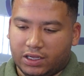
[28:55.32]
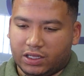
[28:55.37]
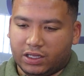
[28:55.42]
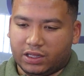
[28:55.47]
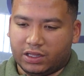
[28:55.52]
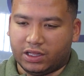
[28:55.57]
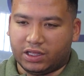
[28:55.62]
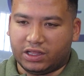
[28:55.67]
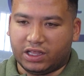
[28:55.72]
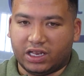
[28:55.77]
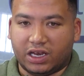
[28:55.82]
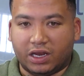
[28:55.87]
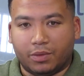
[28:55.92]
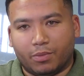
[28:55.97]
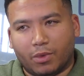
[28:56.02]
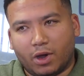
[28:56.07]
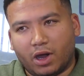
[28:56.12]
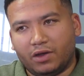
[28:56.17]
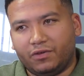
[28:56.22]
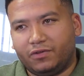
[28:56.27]
the
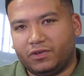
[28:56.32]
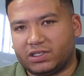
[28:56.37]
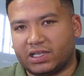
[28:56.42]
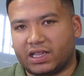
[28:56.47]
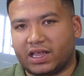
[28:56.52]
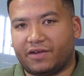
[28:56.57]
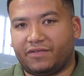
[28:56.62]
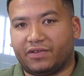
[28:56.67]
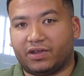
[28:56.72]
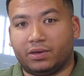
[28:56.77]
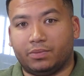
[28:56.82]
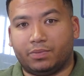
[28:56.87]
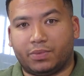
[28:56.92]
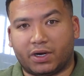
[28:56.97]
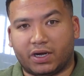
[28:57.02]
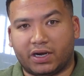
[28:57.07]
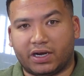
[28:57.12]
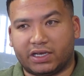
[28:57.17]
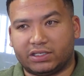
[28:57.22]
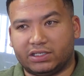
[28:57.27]
demand for South African
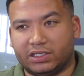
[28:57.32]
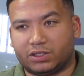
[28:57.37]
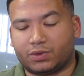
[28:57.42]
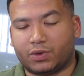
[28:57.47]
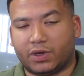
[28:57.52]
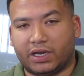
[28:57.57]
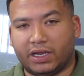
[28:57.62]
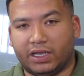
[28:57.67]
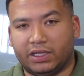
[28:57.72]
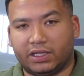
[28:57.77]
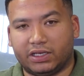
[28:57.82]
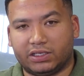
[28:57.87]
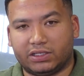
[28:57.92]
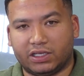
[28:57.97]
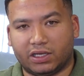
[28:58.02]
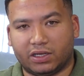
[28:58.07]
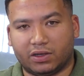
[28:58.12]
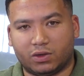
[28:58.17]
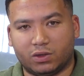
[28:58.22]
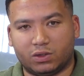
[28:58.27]
products is quite
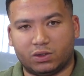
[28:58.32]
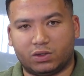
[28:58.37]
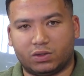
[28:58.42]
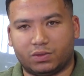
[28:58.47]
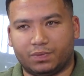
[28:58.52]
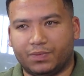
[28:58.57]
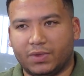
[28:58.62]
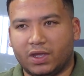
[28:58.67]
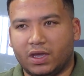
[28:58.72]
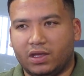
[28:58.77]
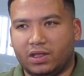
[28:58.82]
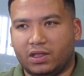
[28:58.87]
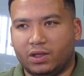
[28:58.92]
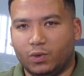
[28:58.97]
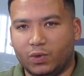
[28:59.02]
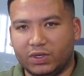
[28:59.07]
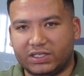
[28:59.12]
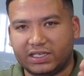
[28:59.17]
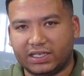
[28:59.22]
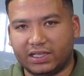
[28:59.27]
interesting because
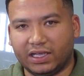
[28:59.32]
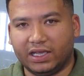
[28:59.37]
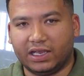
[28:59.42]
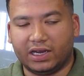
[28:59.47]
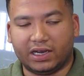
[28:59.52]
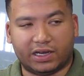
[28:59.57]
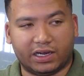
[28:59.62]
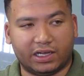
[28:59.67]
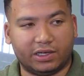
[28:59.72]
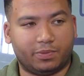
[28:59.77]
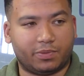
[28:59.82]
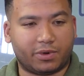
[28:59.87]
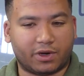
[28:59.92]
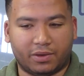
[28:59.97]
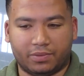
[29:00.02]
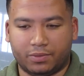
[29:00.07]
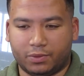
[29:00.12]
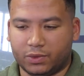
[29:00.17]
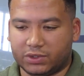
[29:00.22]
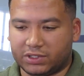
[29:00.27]
we're sitting in a real
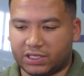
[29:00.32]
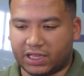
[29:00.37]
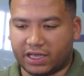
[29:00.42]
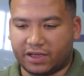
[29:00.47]
problem with South